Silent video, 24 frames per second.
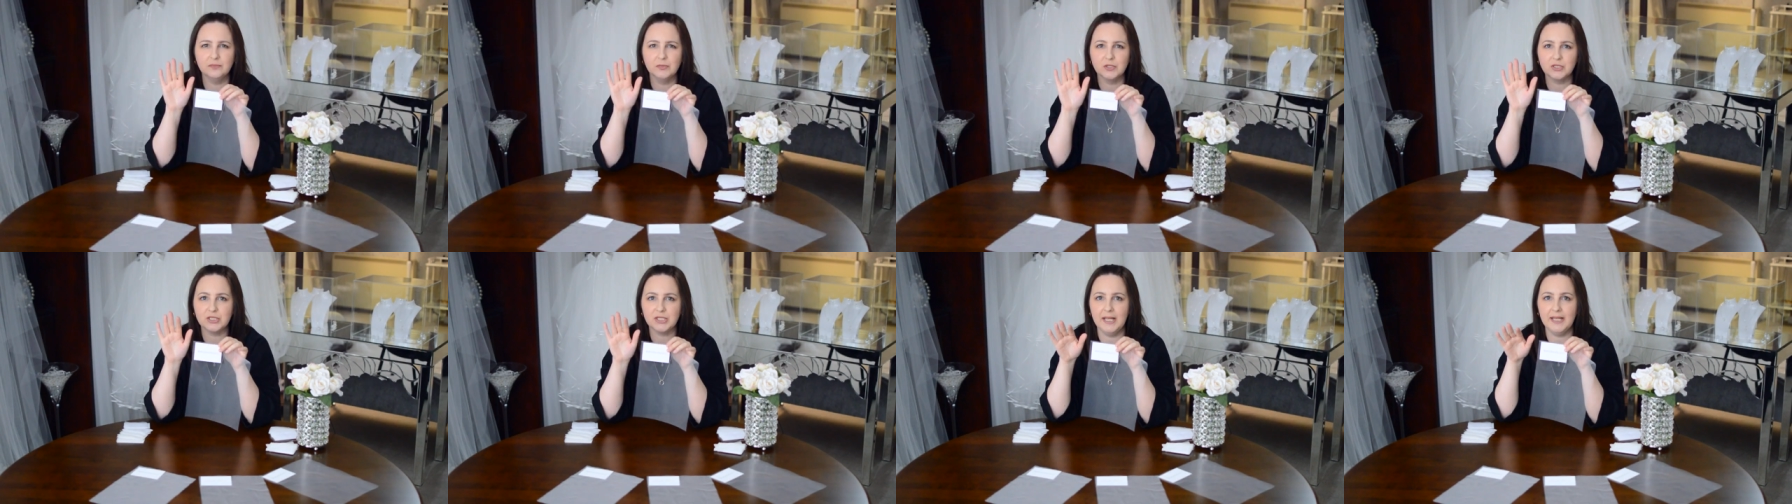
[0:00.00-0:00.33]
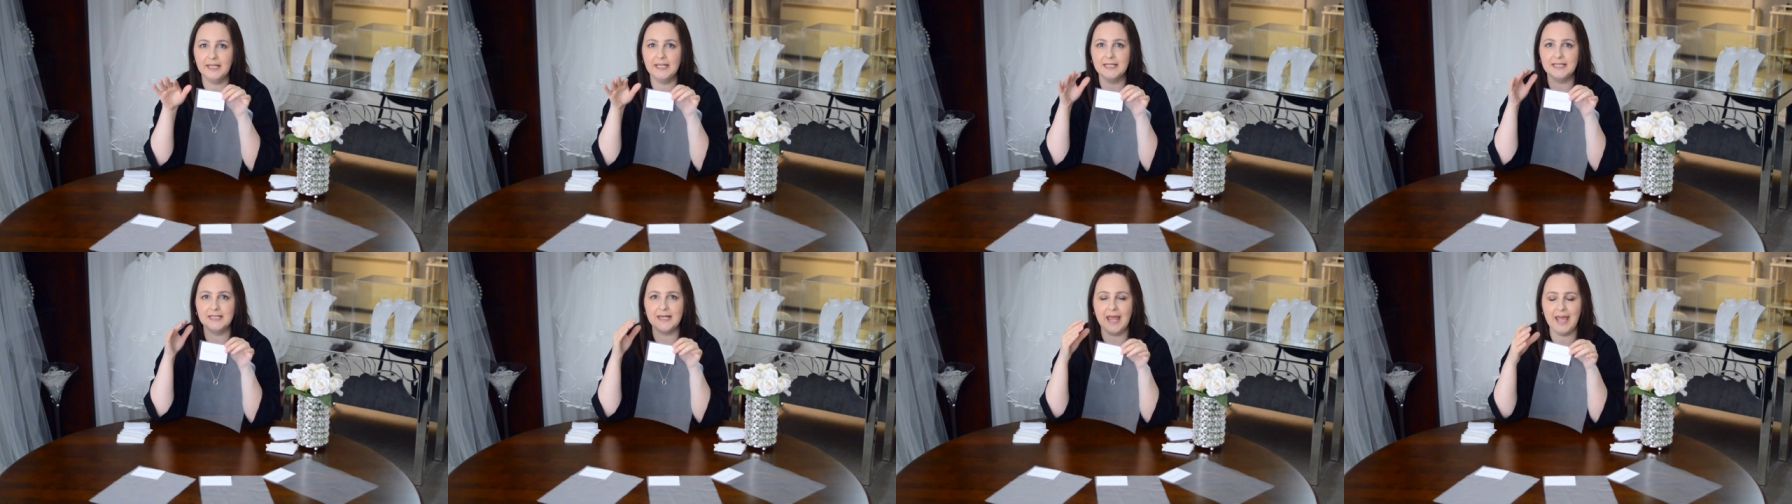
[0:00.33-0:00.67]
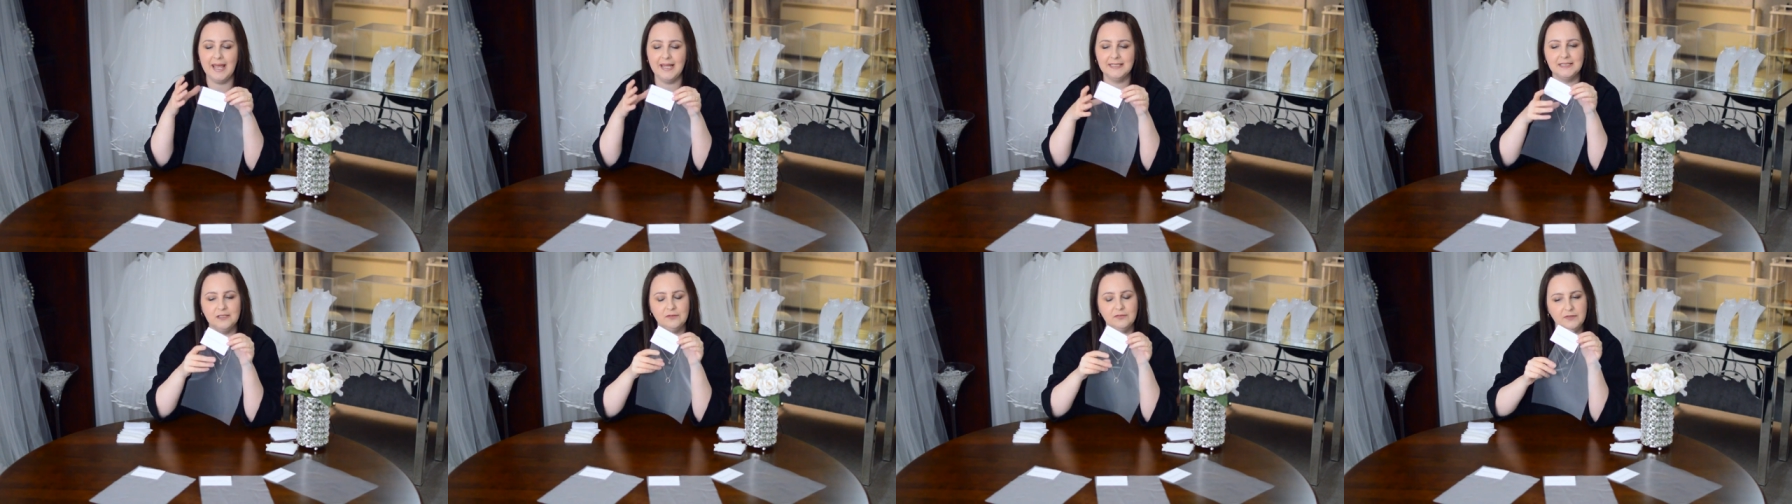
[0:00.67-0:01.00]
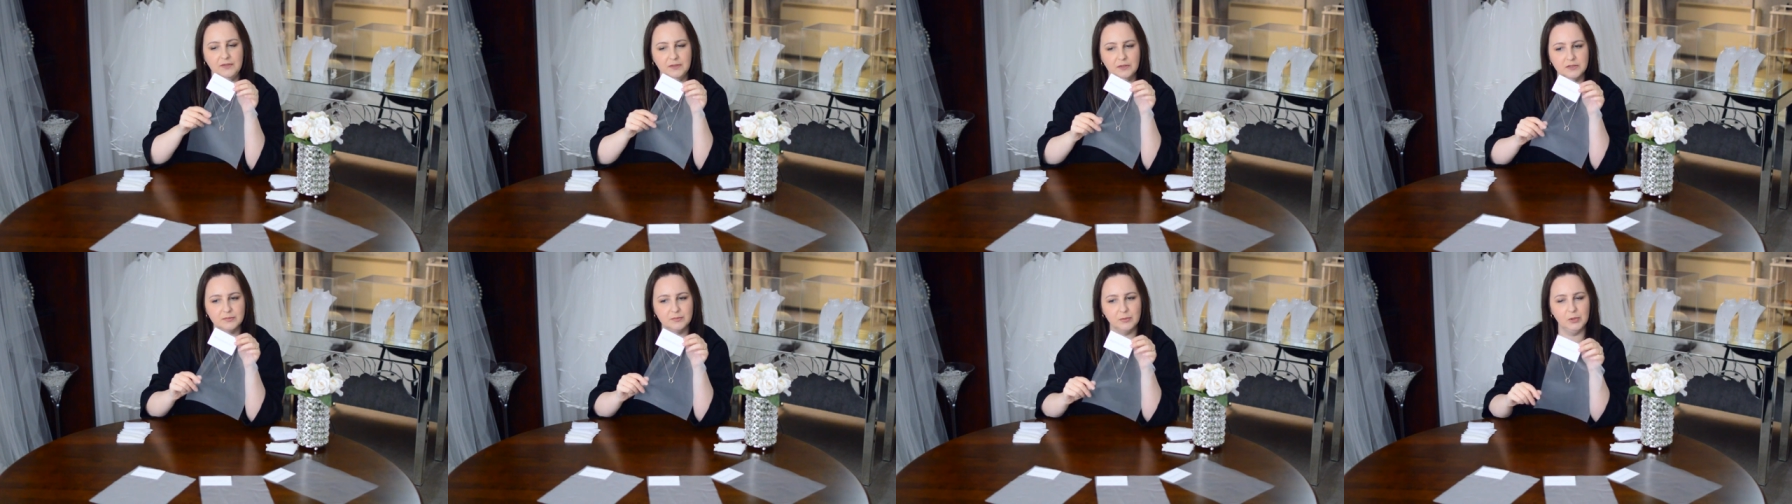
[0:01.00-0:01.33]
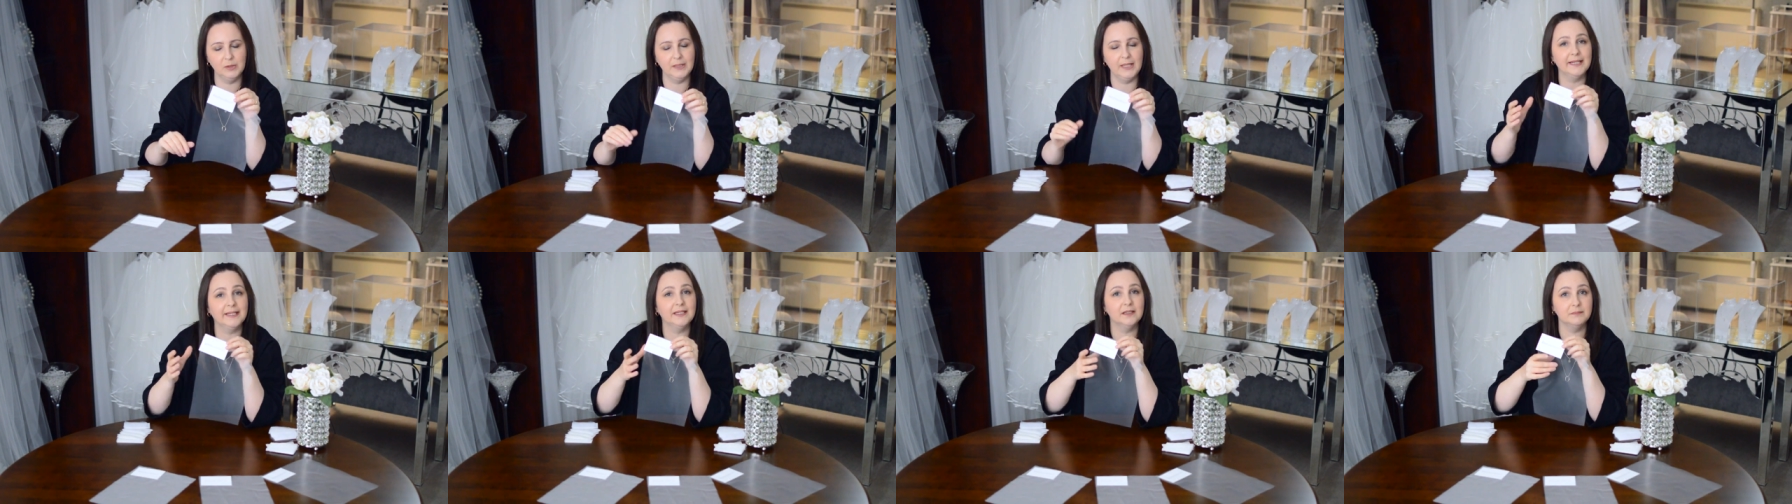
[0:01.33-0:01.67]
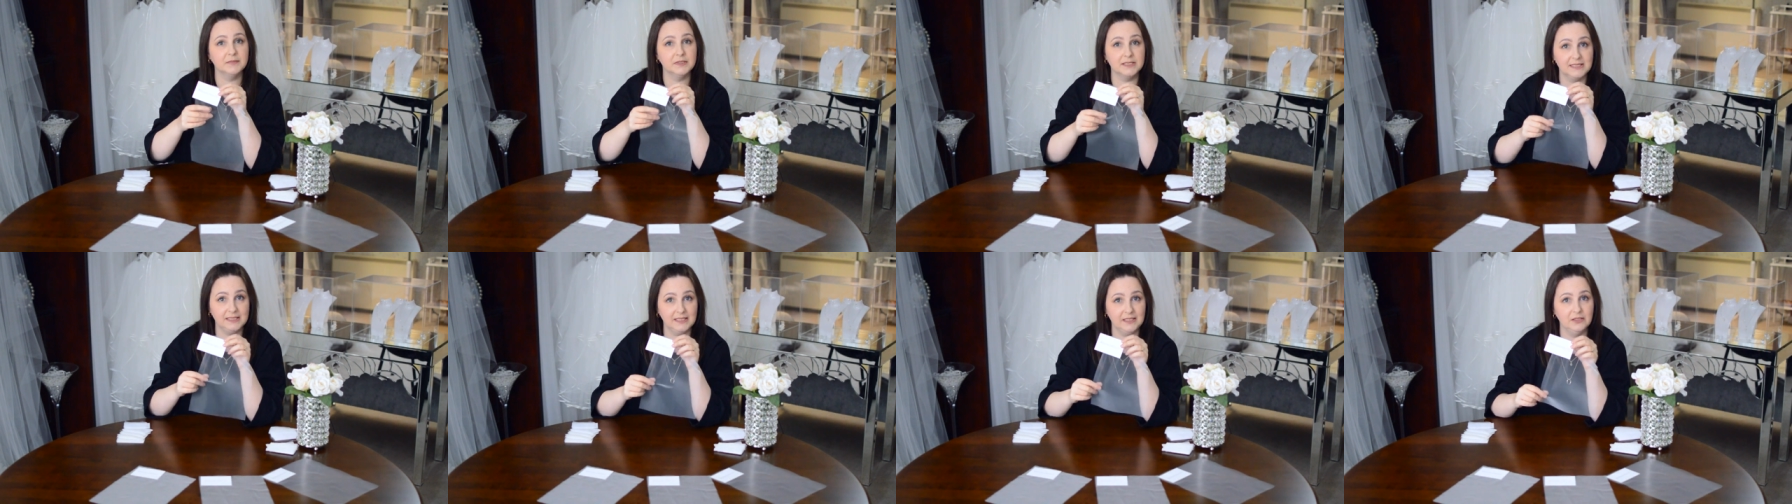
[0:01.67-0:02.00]
much like a net, it feels more like a
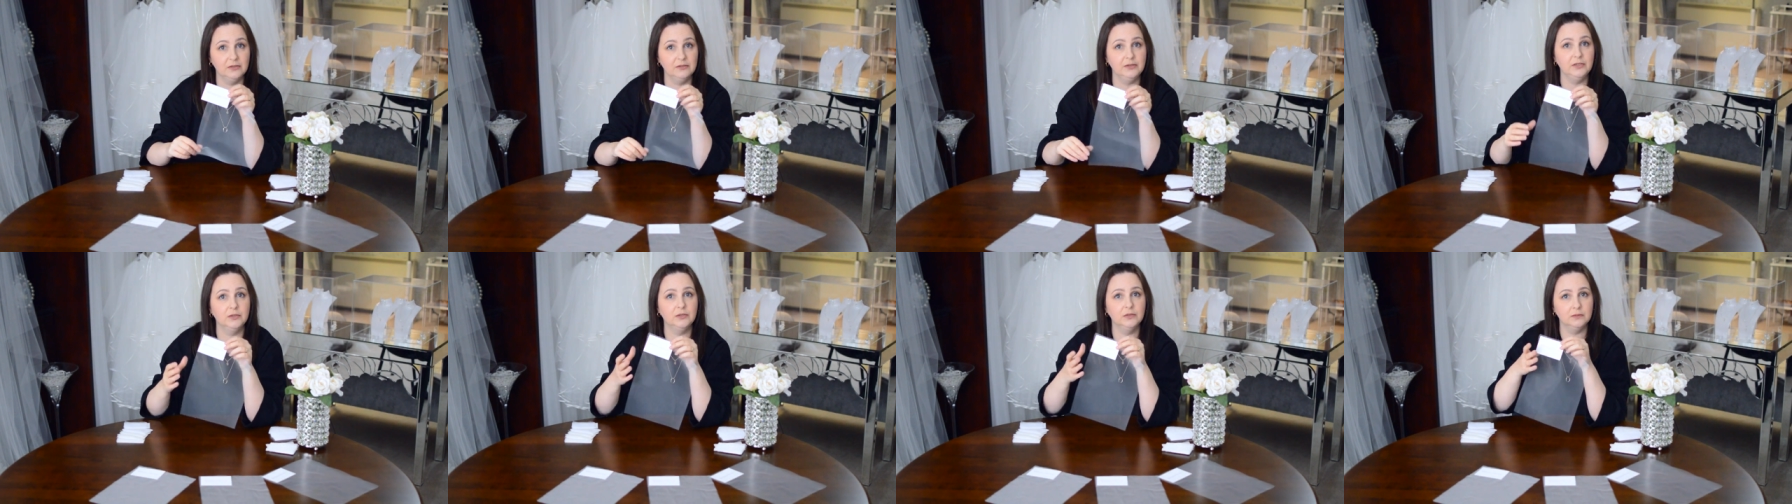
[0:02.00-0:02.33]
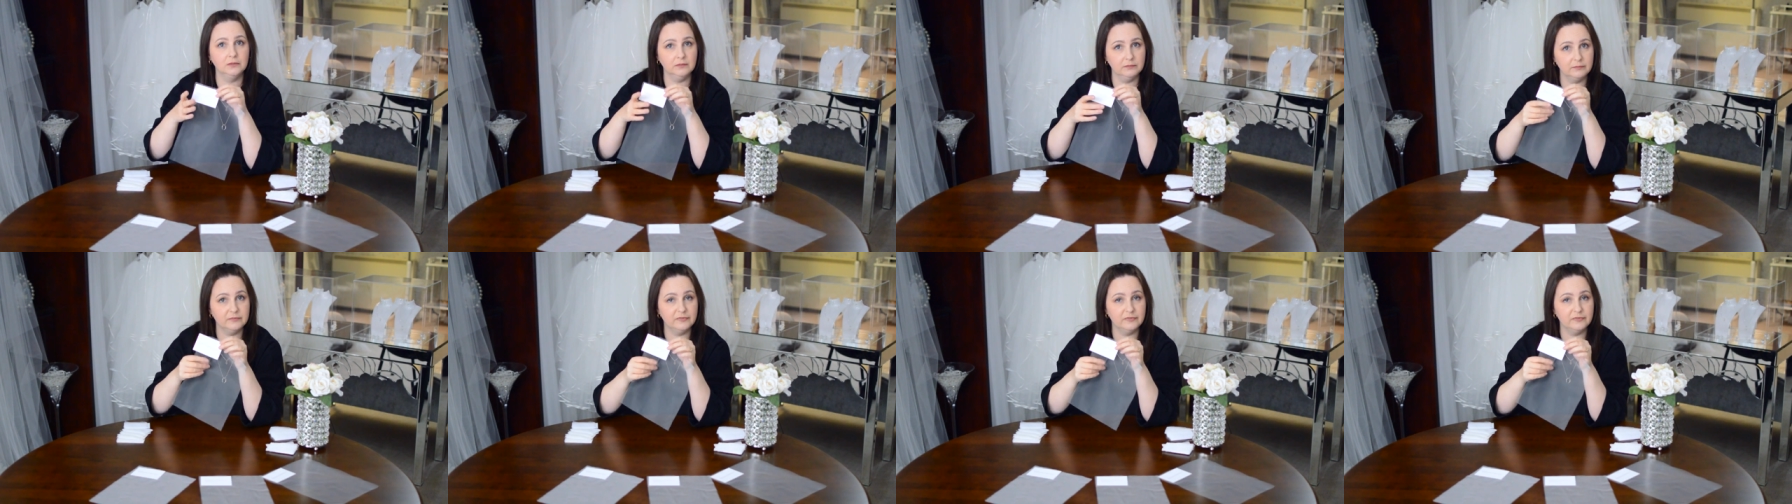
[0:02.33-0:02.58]
material